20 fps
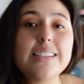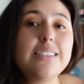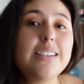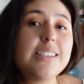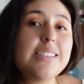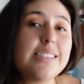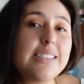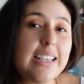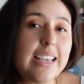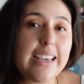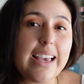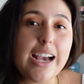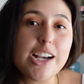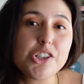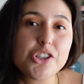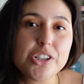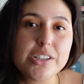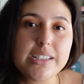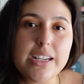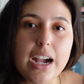it does take
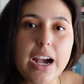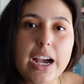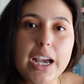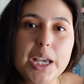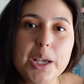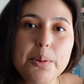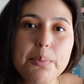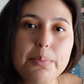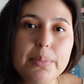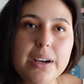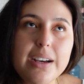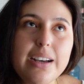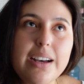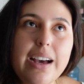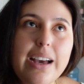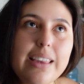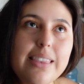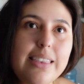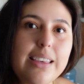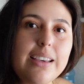extra time, but
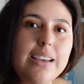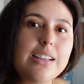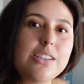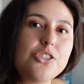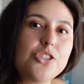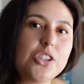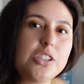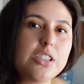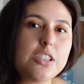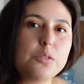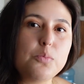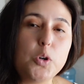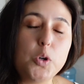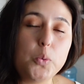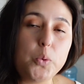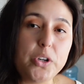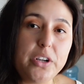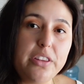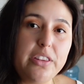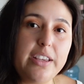I think it's just more
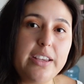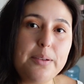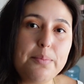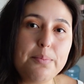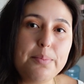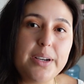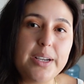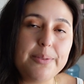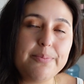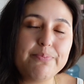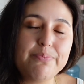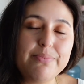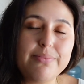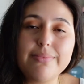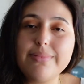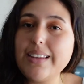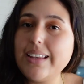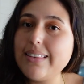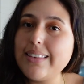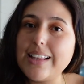worth it. But
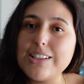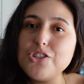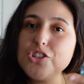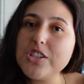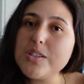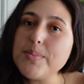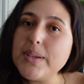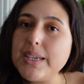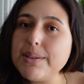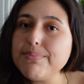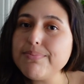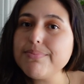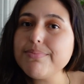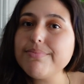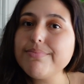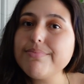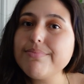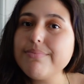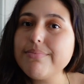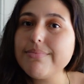that's just me.
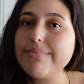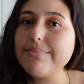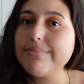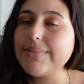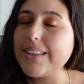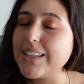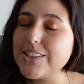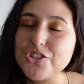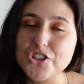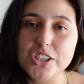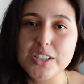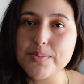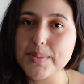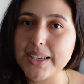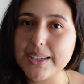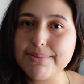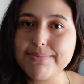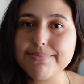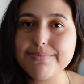That's just me.